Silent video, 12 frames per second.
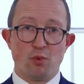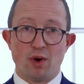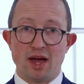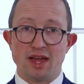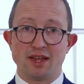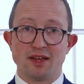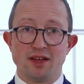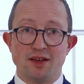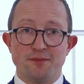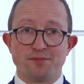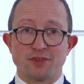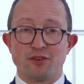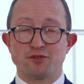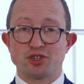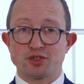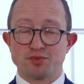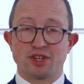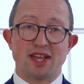way of
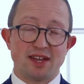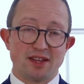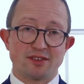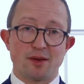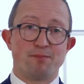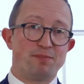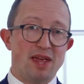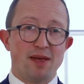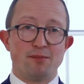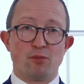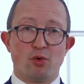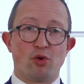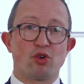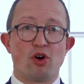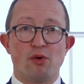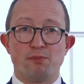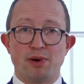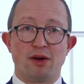just getting a bit more
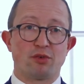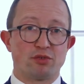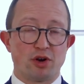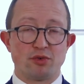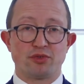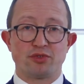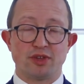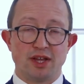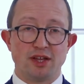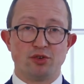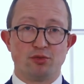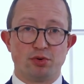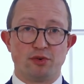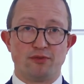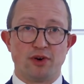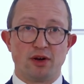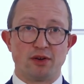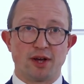compound growth in your
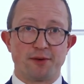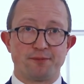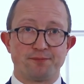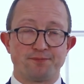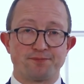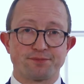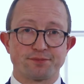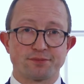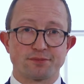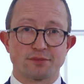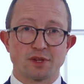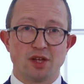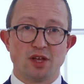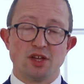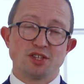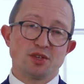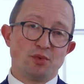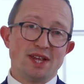portfolio.
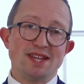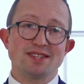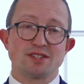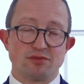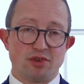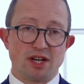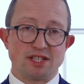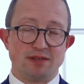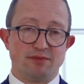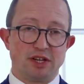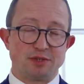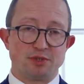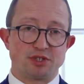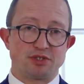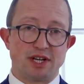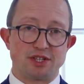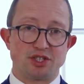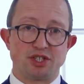So what is the right investment
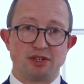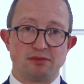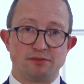strategy?